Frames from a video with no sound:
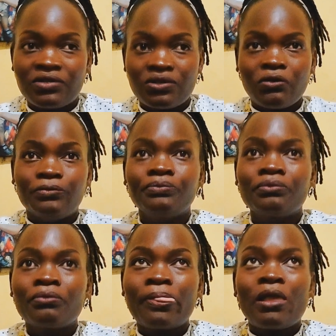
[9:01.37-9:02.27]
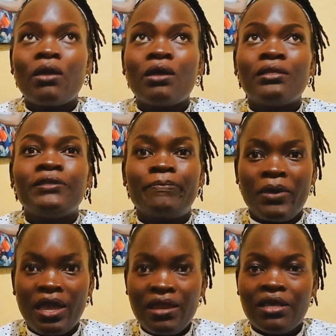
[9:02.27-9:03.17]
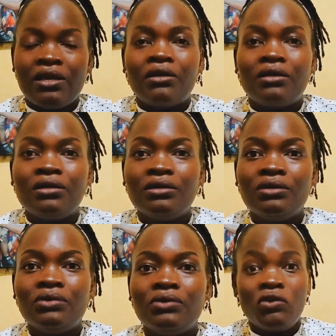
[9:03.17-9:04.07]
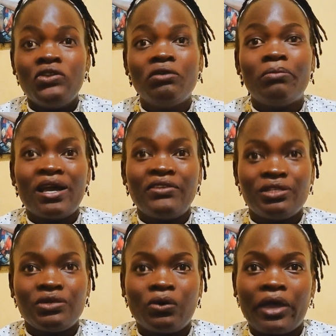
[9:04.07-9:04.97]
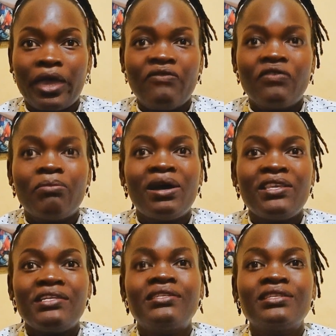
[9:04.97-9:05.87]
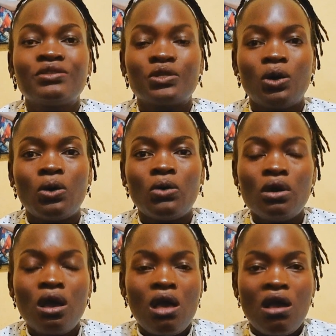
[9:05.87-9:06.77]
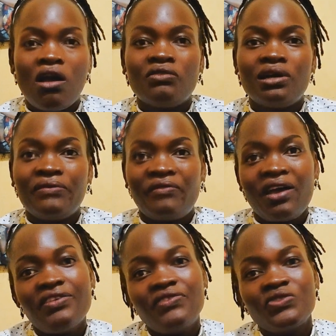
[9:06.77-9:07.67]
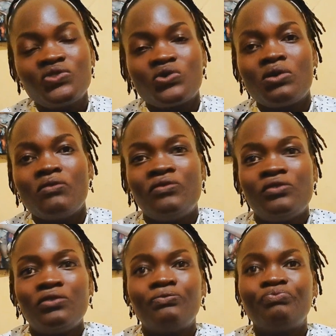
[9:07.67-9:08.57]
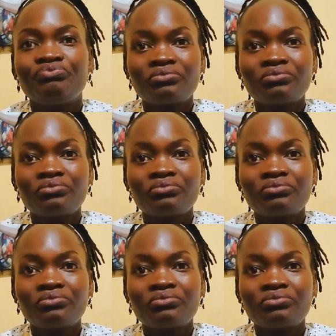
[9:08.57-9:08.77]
So depending on your budget, okay, if your budget is low, I would advise you to go for